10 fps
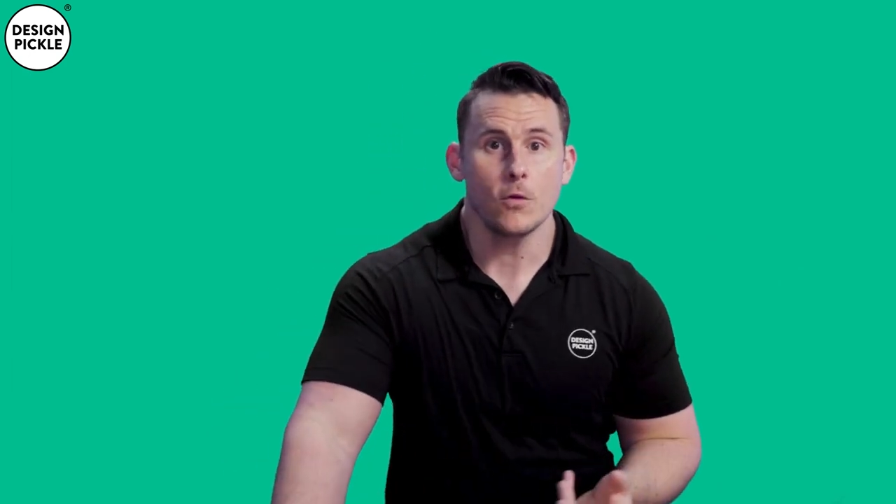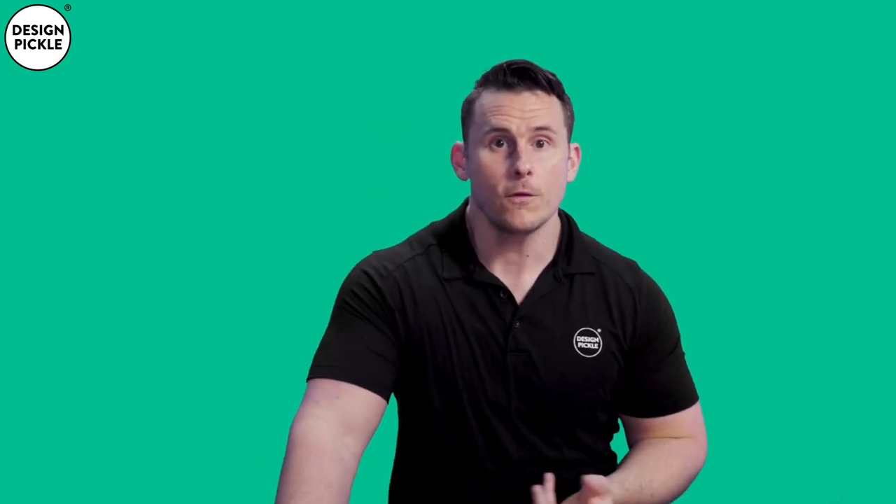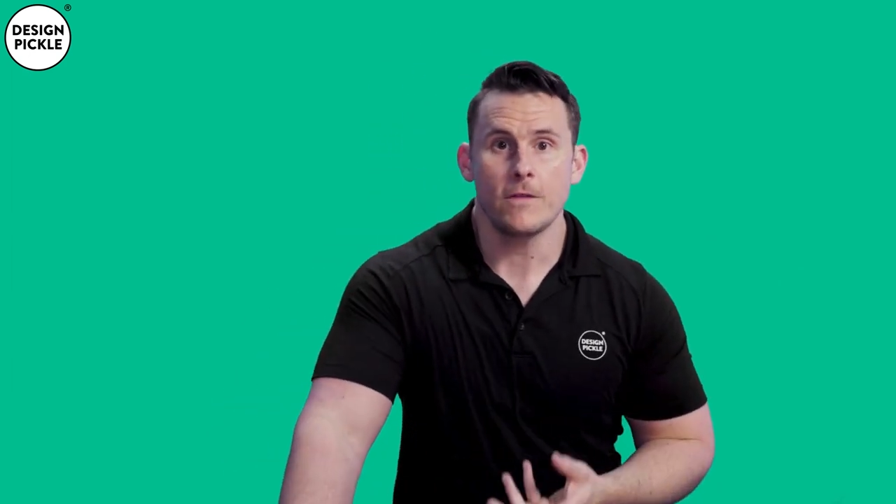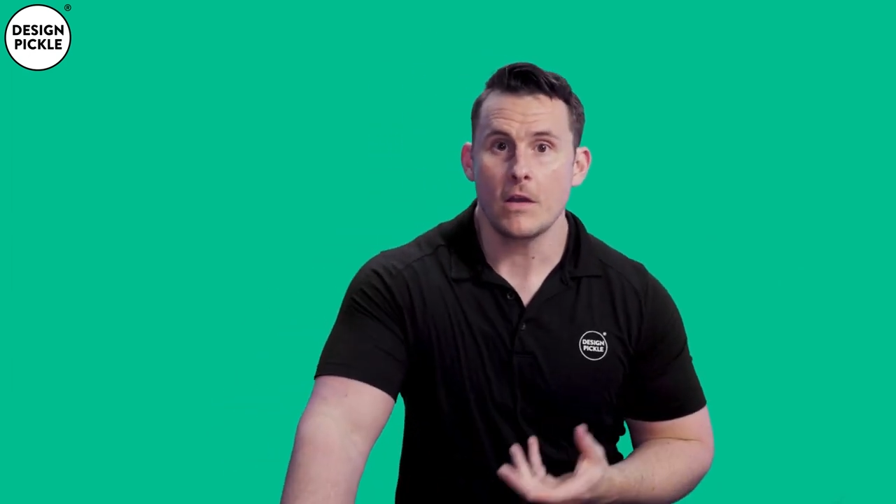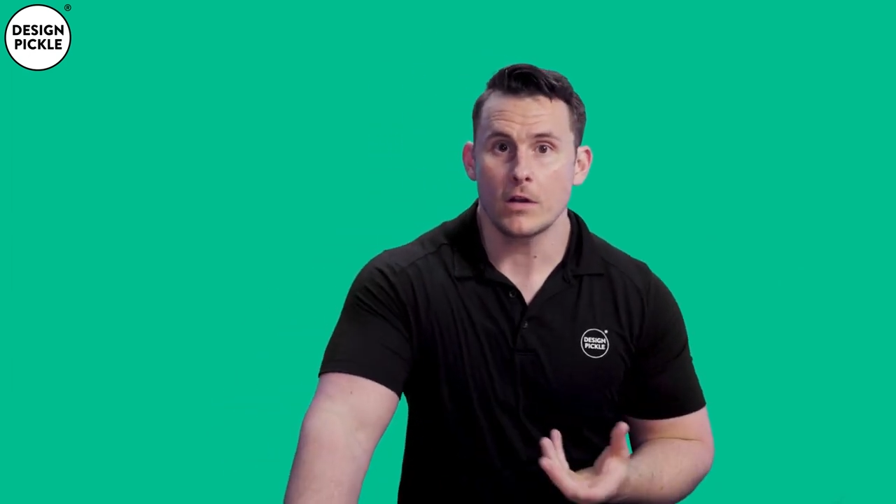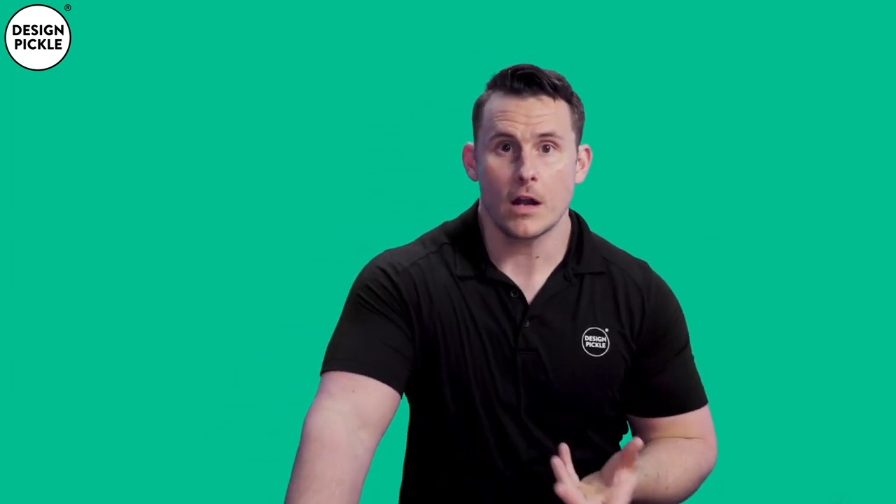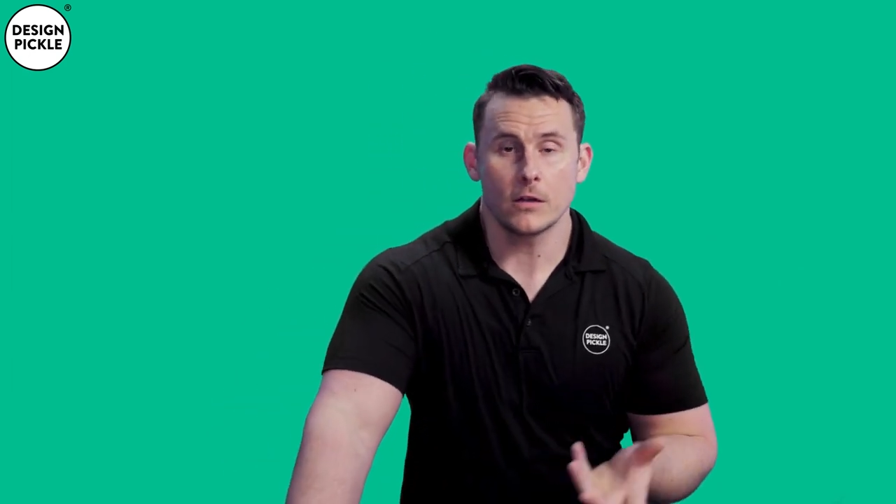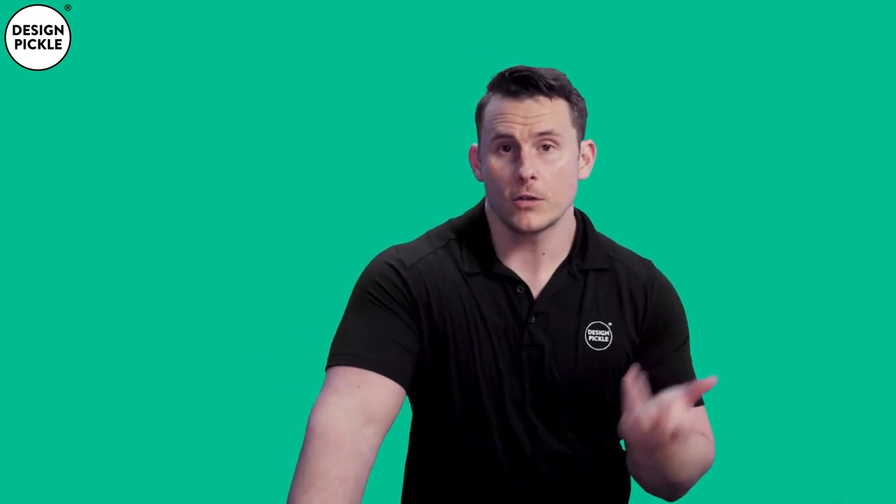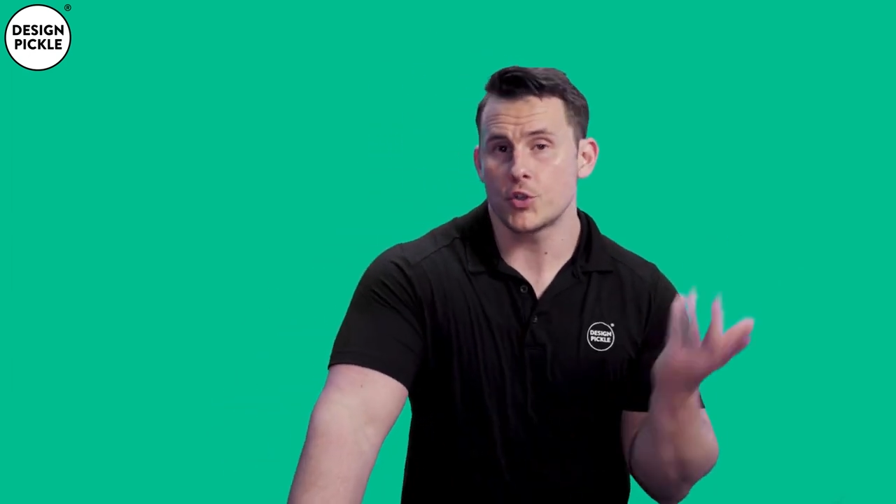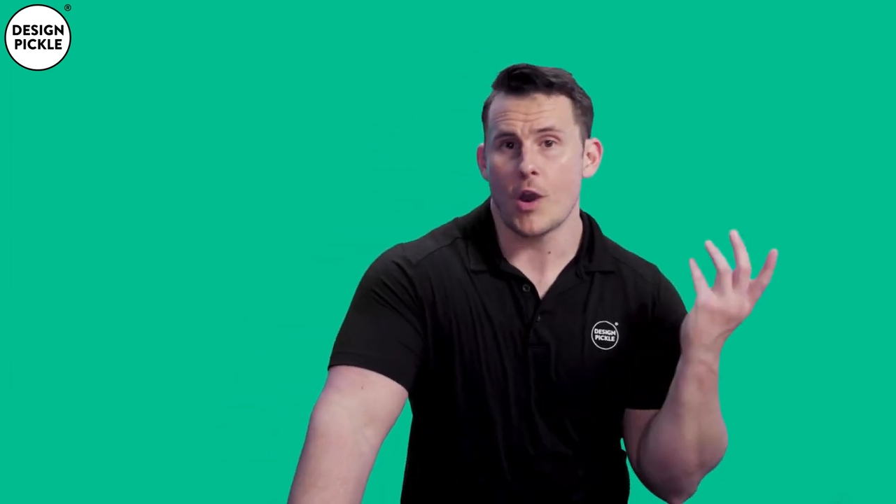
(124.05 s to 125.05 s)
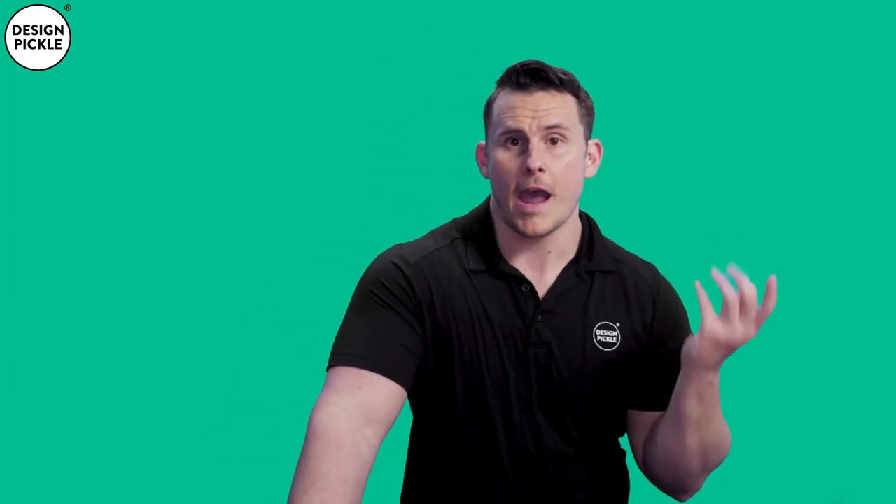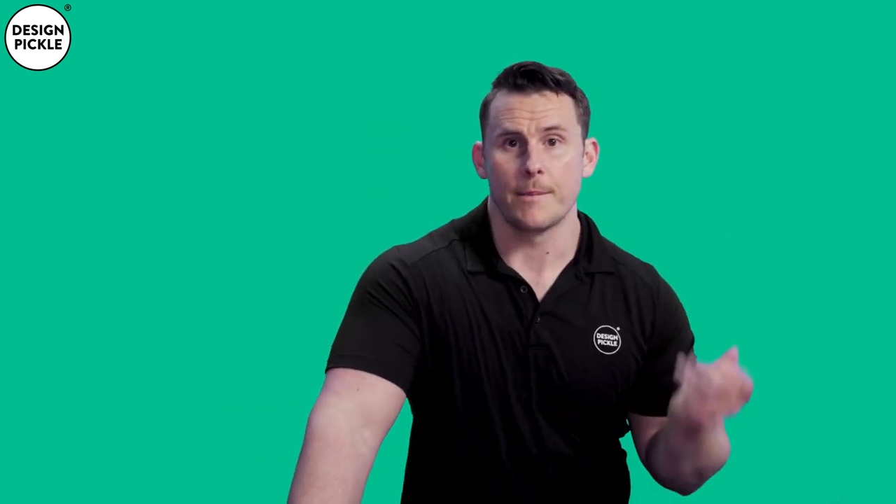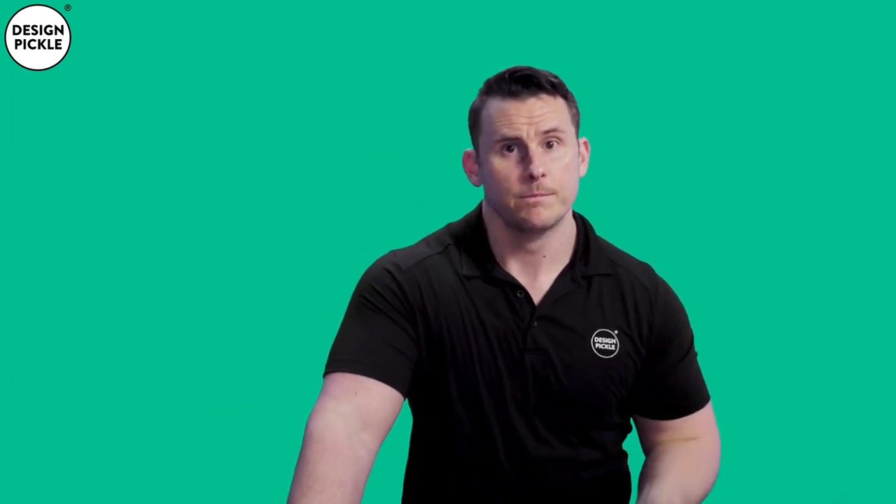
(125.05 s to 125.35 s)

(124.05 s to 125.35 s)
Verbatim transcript: your favorite color a try.